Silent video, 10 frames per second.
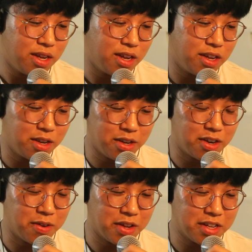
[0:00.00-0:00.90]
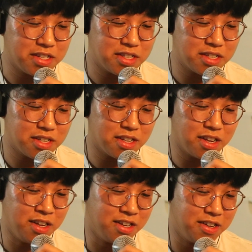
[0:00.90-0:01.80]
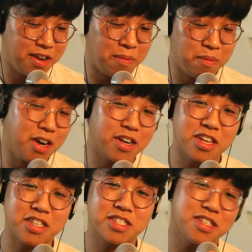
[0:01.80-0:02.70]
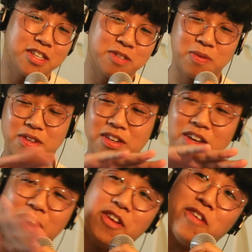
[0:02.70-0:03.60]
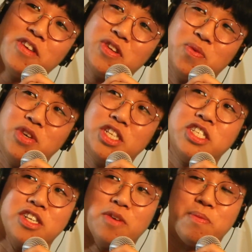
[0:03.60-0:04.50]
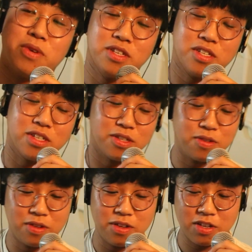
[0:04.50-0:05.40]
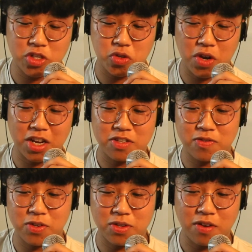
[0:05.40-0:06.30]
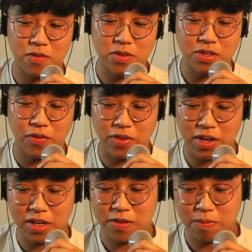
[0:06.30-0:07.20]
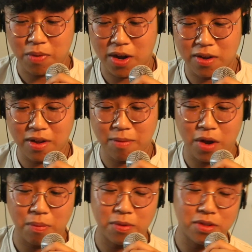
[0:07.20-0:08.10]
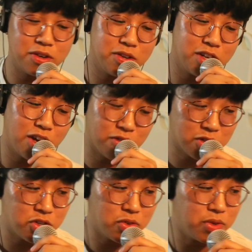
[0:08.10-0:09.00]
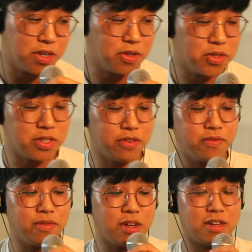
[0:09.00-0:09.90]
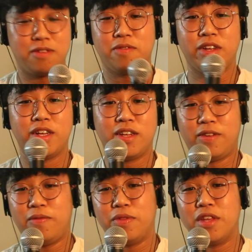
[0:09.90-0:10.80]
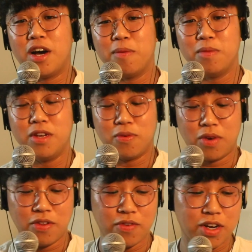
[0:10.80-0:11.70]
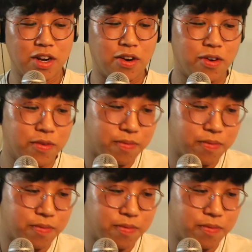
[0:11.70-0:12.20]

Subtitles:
That's Among Us has been reaching up into stratosphere levels of like popularity after 2 years of like not being relevant at all.